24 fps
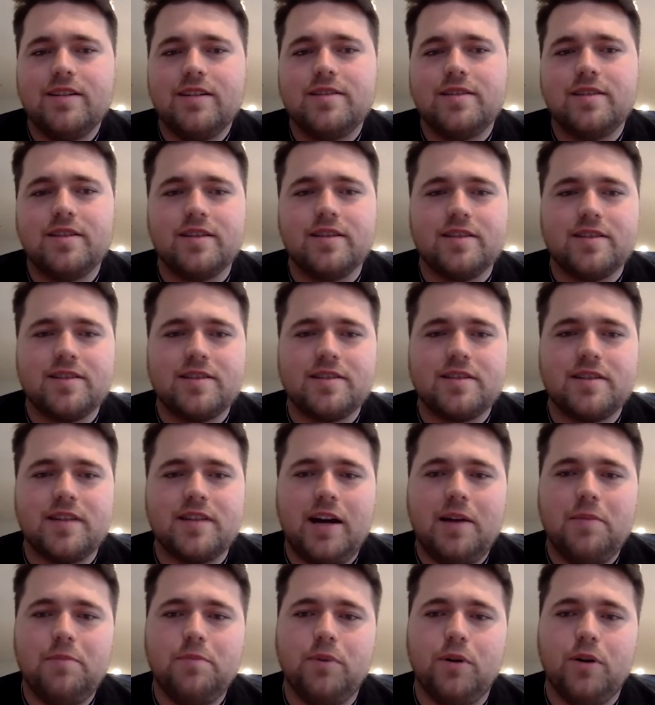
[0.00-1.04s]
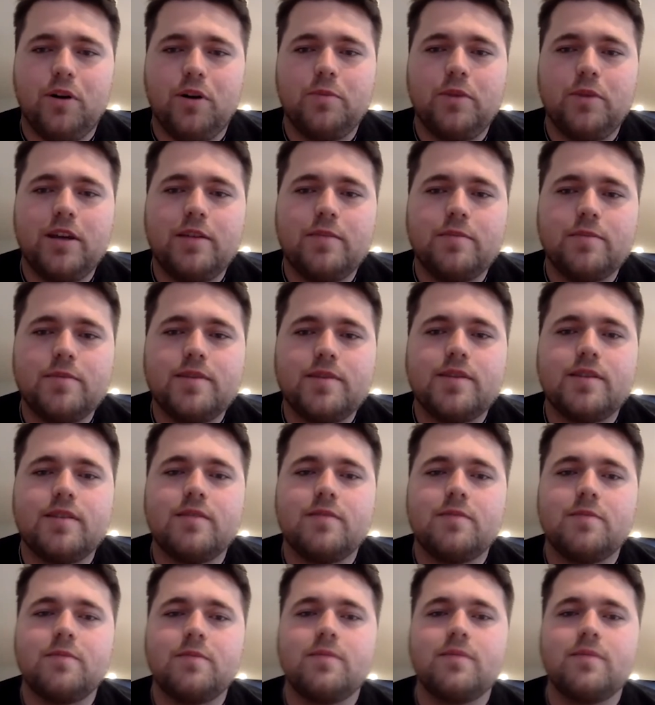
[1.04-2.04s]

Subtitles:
to start Bok Memes?